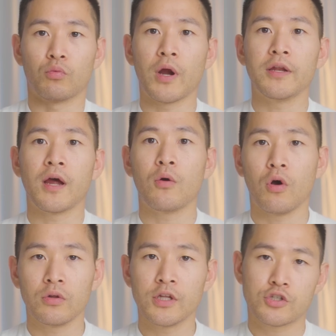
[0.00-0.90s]
Right now
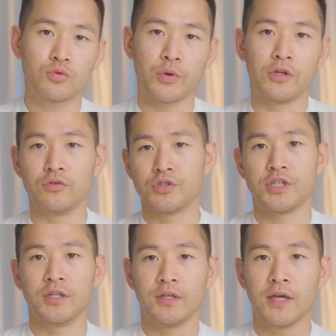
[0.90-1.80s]
on this screen, you
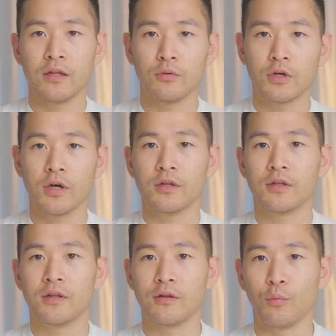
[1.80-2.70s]
see the yellow
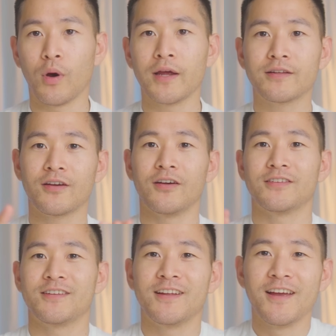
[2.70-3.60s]
curtain, the white
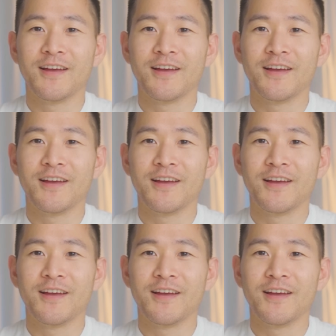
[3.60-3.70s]
curtain,